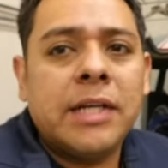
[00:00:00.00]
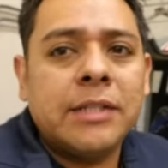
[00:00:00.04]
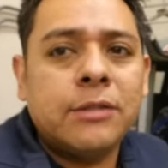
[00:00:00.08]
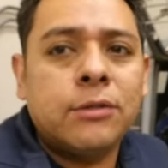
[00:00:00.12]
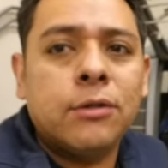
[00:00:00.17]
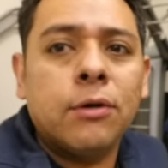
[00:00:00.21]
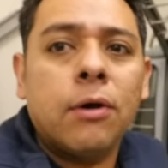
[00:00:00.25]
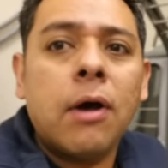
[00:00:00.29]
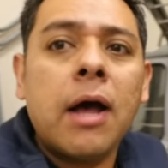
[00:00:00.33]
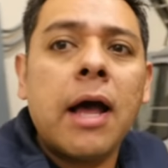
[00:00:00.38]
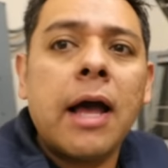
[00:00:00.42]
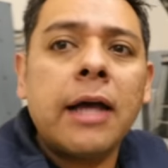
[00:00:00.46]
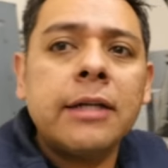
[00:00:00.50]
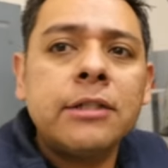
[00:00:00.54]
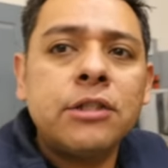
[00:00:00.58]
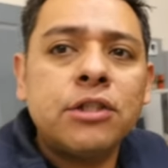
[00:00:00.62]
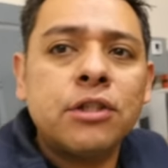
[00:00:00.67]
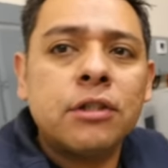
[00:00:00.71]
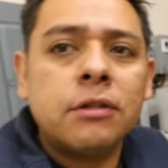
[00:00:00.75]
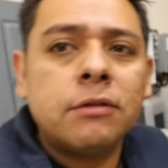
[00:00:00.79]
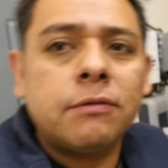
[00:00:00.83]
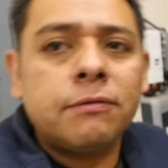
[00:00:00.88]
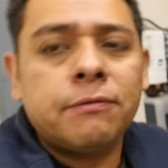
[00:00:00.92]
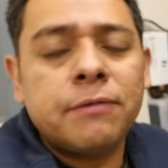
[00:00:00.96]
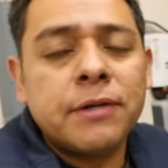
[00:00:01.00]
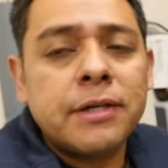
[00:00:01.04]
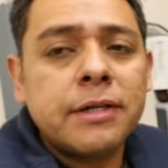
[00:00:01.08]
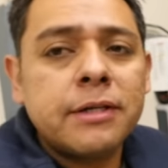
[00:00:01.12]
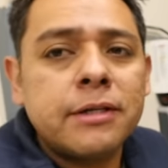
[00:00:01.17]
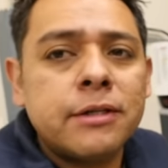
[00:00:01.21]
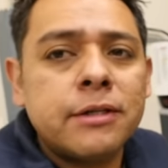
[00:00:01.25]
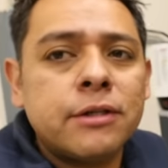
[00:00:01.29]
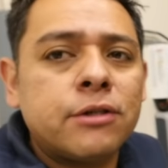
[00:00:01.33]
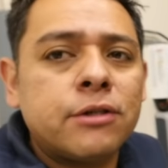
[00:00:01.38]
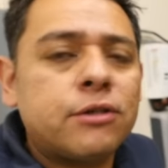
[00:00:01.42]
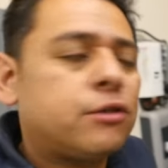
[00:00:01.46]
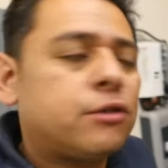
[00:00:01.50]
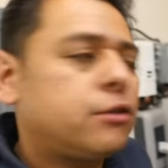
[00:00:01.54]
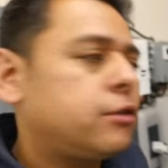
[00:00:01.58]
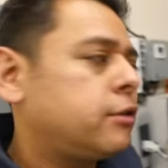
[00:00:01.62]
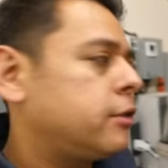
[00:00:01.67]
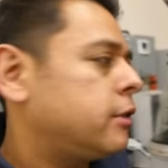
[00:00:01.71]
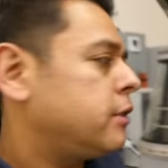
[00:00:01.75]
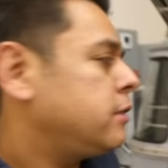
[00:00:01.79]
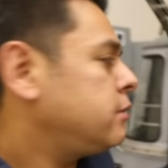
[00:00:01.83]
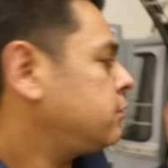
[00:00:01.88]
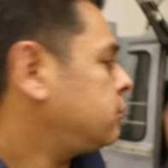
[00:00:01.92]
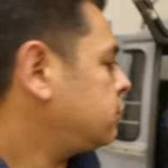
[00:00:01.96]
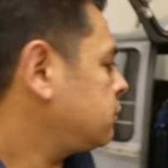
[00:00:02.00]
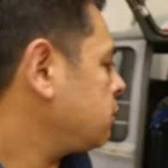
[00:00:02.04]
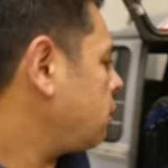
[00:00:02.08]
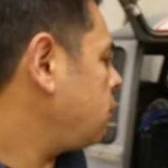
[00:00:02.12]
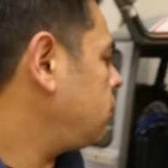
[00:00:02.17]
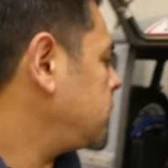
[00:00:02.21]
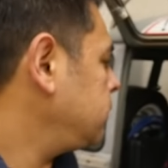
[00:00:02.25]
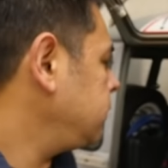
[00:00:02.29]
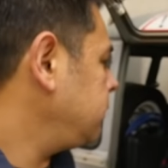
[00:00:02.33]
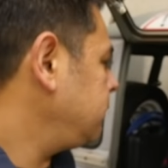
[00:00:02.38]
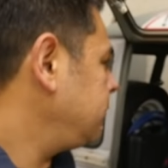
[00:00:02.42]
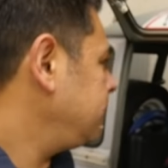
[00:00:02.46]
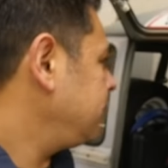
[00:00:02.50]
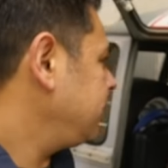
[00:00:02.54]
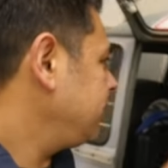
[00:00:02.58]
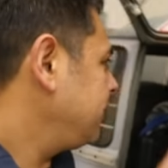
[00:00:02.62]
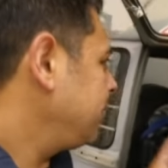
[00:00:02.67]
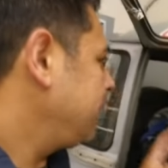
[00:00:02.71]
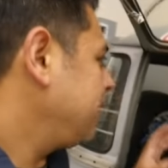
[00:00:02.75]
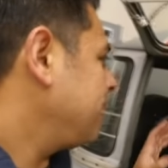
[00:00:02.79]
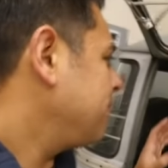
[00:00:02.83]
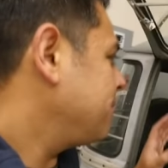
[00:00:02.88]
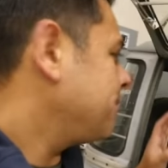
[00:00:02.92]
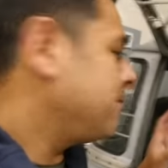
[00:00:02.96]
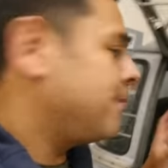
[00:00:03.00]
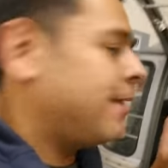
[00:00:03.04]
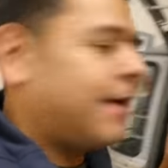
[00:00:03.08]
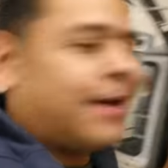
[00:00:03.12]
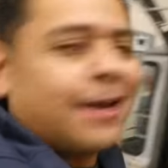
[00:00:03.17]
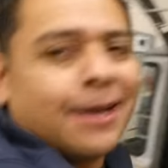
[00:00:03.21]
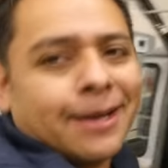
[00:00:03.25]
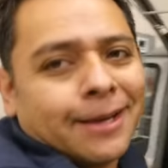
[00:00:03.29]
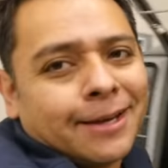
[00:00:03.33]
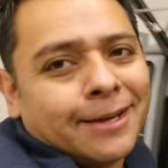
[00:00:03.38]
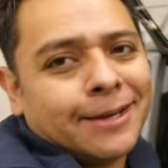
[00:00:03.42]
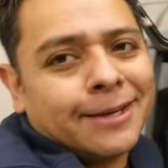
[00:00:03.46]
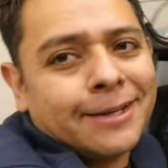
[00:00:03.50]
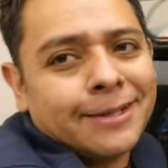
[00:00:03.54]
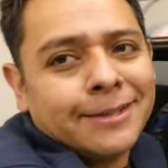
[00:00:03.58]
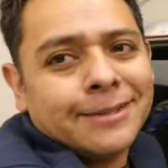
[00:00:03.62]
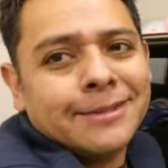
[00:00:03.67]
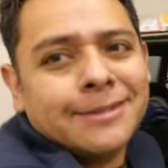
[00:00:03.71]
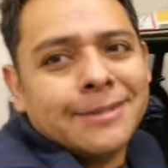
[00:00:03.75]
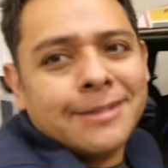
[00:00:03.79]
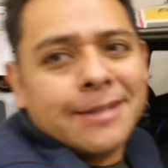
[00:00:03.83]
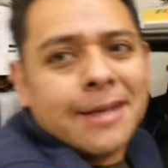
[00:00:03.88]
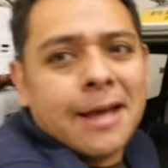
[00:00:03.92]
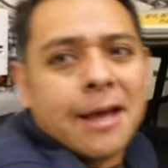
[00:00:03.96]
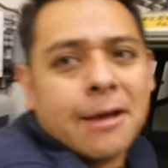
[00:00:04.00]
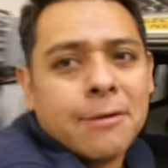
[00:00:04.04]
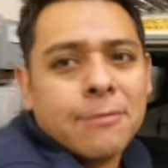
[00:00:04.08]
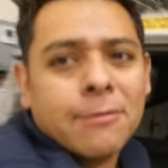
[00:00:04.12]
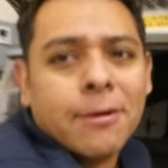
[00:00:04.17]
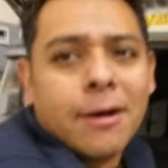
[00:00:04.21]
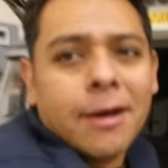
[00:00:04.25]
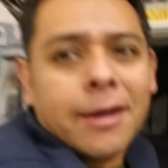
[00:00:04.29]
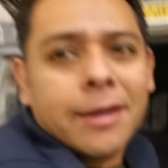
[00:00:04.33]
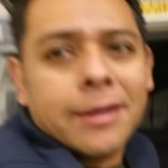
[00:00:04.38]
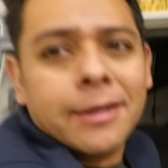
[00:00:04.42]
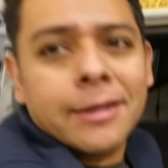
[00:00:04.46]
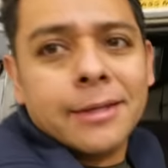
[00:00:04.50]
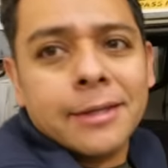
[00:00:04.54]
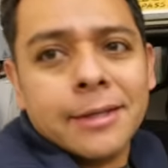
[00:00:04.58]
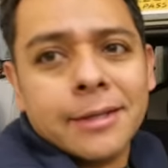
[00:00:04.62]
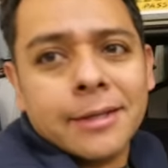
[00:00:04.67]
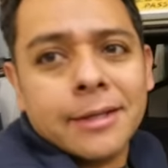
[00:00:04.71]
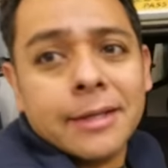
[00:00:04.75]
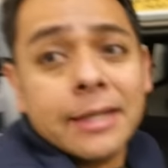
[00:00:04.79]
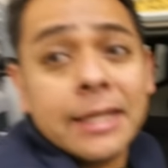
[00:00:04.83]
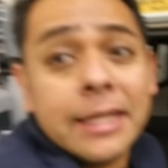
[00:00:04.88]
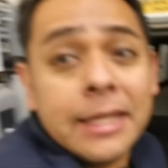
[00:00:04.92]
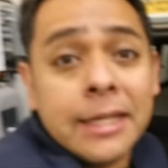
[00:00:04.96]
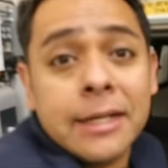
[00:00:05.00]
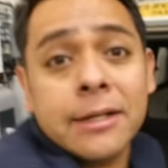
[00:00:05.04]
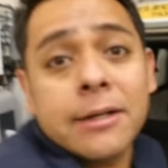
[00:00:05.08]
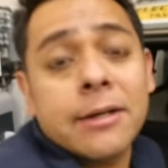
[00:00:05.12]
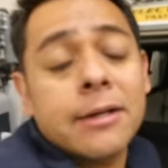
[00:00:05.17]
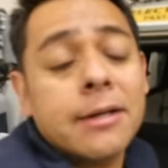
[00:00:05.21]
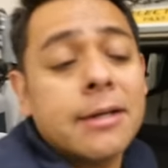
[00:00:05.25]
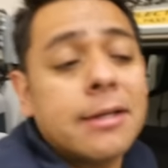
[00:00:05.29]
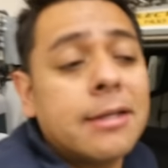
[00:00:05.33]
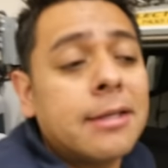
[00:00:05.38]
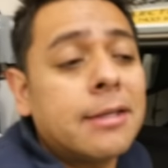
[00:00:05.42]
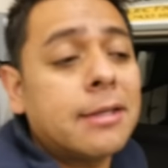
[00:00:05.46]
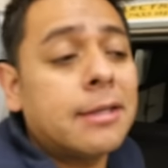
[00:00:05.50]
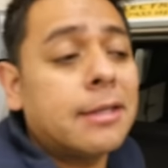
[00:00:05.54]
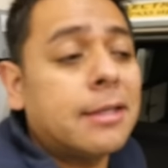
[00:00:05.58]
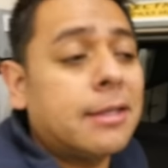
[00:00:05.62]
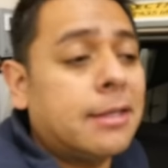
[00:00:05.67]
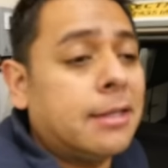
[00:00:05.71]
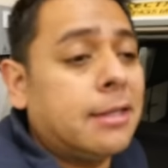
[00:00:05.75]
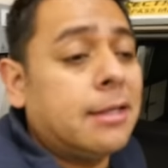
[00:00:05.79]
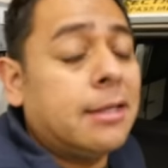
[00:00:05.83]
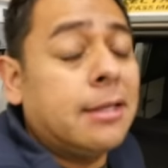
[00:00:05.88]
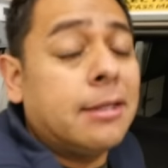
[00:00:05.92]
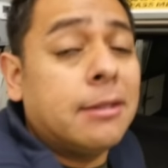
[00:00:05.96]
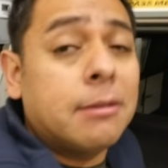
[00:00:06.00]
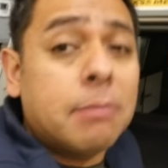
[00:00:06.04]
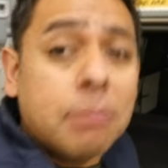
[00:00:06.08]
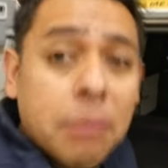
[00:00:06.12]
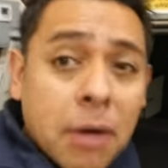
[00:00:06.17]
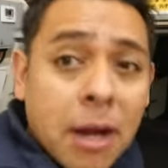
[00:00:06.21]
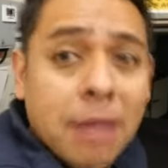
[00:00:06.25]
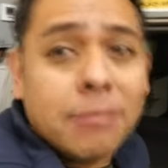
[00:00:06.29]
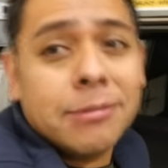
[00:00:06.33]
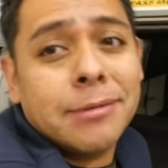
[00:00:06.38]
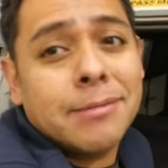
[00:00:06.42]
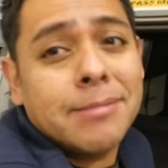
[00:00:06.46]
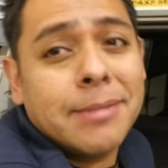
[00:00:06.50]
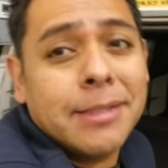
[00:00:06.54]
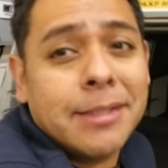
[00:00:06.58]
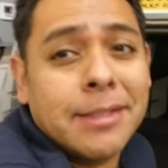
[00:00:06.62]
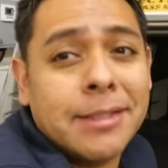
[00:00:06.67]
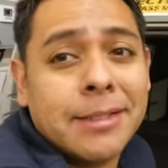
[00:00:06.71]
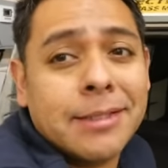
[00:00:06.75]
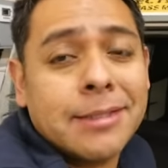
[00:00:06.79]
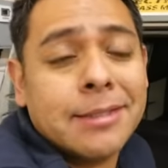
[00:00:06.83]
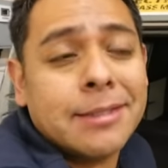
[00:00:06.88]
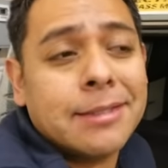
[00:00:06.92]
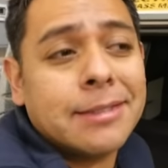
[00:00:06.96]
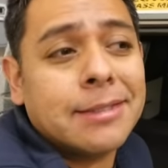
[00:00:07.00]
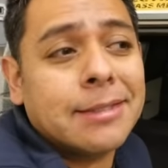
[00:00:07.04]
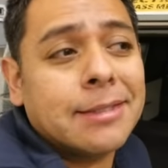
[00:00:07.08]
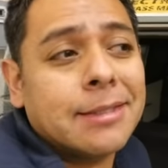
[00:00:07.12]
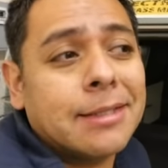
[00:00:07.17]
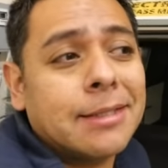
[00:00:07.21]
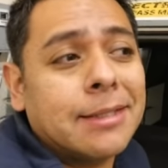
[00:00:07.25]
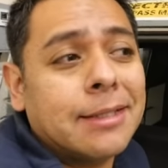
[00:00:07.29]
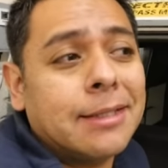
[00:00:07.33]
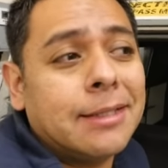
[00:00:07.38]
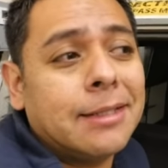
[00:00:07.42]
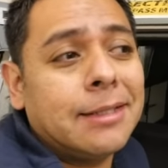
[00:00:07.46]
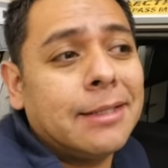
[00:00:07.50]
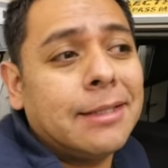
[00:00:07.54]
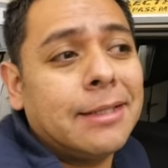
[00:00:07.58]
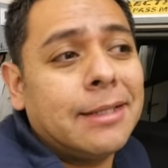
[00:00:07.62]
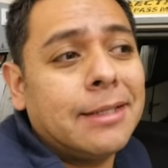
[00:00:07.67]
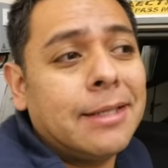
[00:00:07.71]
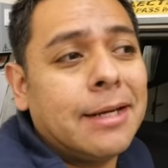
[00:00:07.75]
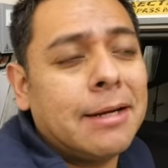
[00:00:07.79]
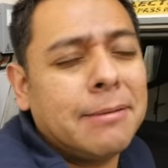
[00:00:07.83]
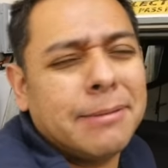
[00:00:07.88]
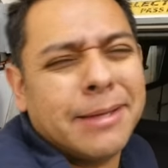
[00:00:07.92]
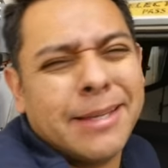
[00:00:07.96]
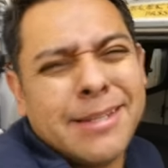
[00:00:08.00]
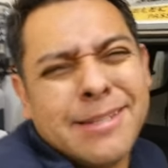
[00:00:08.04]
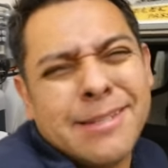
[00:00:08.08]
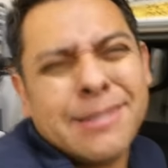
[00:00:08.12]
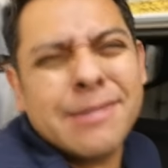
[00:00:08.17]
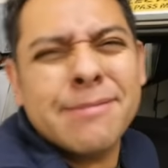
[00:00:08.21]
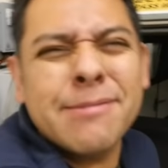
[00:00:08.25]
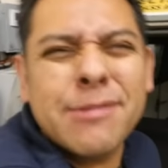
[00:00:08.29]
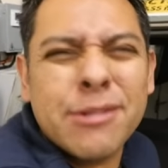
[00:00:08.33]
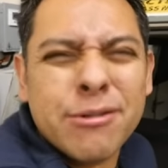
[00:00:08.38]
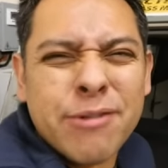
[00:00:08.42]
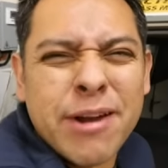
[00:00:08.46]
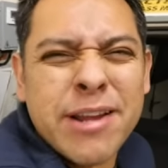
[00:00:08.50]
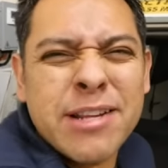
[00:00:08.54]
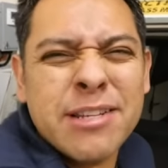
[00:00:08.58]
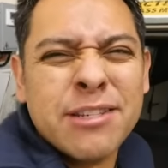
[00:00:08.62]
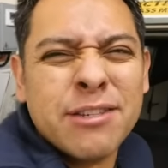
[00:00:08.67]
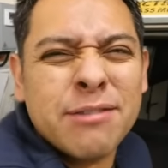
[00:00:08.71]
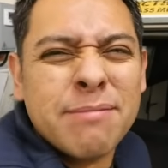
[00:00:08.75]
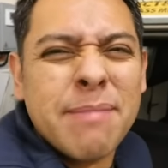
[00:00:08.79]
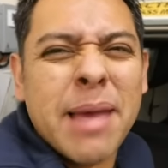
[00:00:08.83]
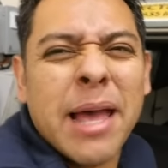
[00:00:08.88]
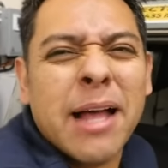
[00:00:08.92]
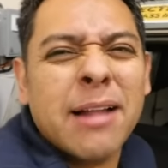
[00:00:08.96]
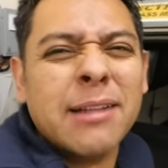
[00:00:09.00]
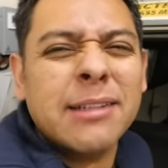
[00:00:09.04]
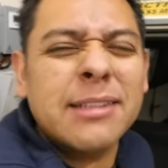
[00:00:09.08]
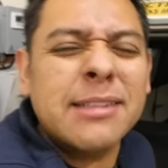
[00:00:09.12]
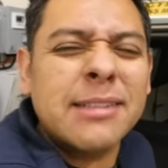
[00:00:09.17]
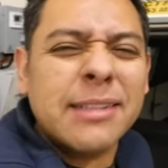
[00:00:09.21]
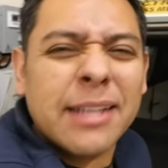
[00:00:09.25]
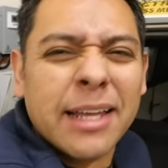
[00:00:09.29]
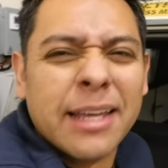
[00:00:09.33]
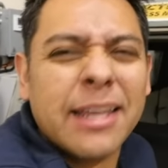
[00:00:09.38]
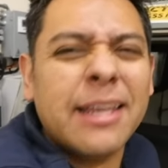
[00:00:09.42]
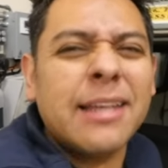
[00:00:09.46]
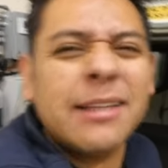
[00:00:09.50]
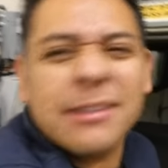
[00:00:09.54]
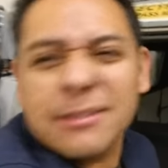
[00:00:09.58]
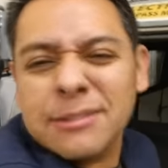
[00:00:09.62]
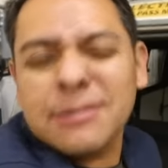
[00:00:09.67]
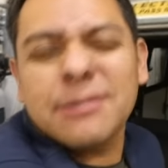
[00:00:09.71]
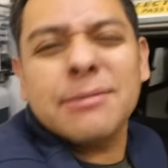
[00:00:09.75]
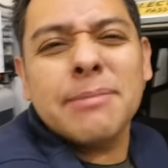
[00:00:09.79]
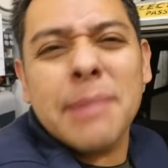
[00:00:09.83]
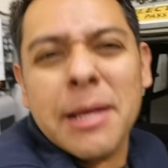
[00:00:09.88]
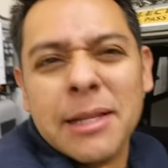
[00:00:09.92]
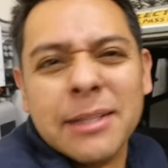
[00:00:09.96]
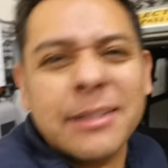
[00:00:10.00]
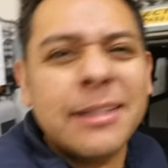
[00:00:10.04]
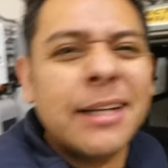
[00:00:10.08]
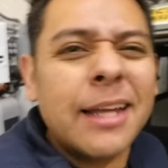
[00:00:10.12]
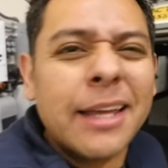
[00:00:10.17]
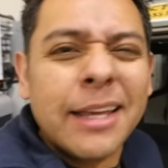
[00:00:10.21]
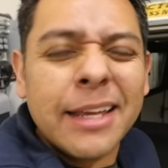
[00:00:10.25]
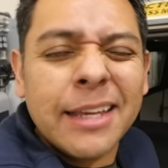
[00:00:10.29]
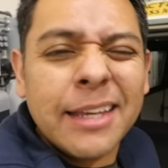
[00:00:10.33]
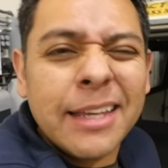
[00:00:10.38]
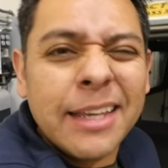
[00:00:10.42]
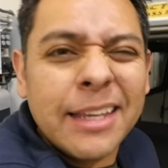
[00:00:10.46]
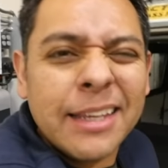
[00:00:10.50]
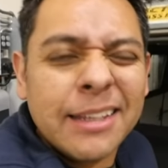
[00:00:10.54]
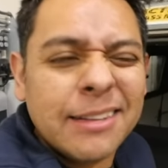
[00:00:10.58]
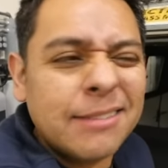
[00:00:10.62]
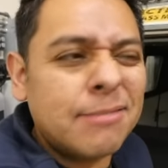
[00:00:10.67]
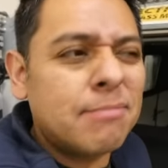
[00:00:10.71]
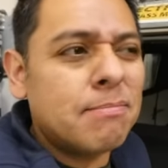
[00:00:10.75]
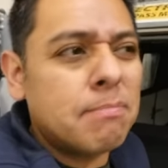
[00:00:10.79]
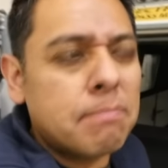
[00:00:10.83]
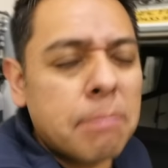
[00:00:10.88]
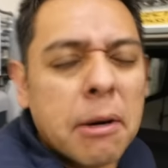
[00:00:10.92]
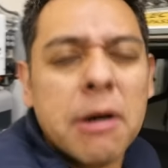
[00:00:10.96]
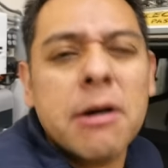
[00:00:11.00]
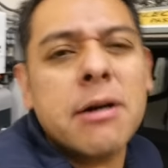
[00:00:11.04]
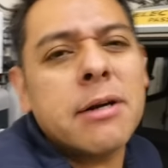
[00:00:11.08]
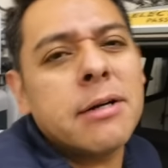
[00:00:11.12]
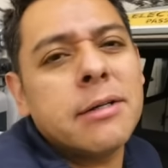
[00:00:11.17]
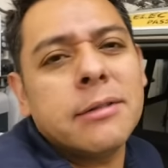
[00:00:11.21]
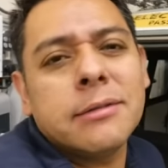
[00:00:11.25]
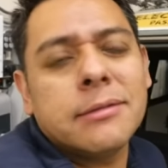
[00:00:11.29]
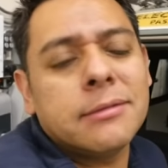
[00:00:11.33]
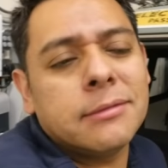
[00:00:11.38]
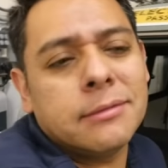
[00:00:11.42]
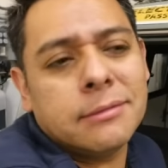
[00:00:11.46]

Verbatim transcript: right, so I just finished installing my D I Y uh, heater. The problem is that I'm getting some strange smell. It's like smelling like burnt